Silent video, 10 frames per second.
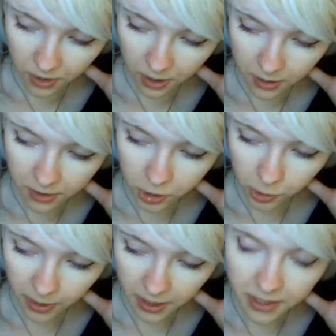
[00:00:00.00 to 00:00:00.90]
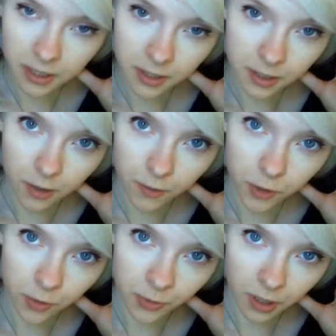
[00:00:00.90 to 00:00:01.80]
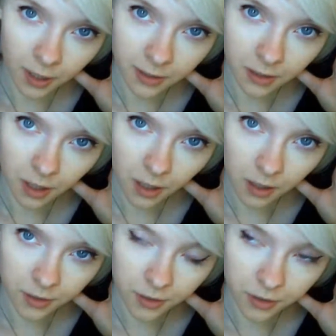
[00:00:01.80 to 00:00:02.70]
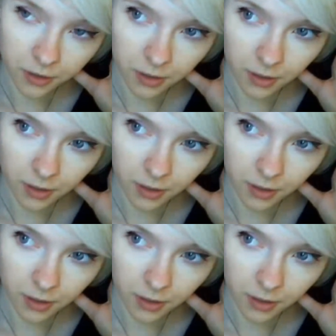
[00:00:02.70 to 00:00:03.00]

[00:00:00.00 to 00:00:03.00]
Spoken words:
the stupidity of humankind at large,